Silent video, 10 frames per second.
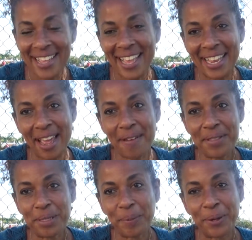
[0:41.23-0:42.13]
and have
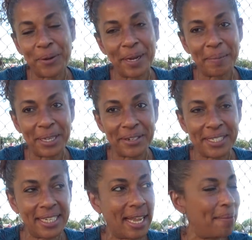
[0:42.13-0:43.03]
this program here
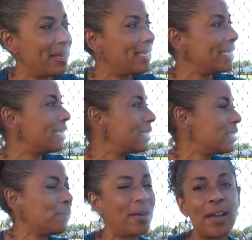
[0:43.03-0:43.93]
today, because this
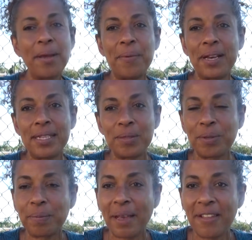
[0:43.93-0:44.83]
is where I was
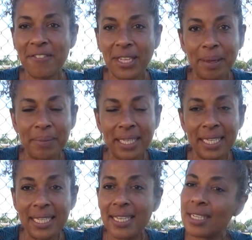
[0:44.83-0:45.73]
with my family